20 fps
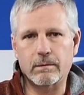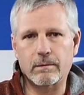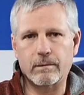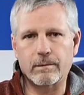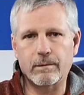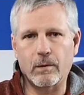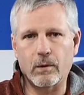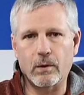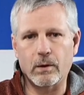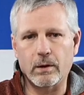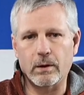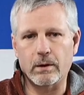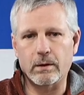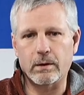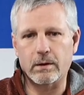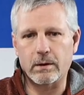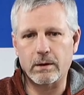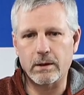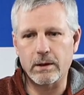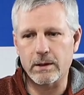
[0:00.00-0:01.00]
for
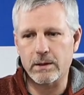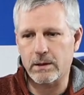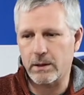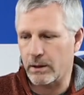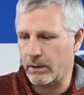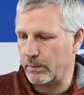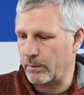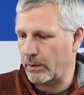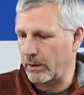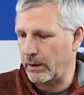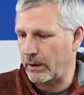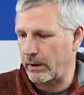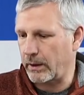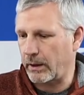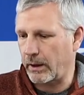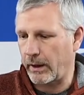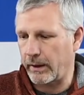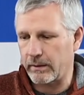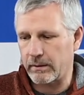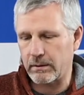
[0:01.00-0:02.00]
this airplane,
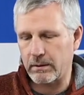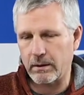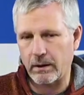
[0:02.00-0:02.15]
I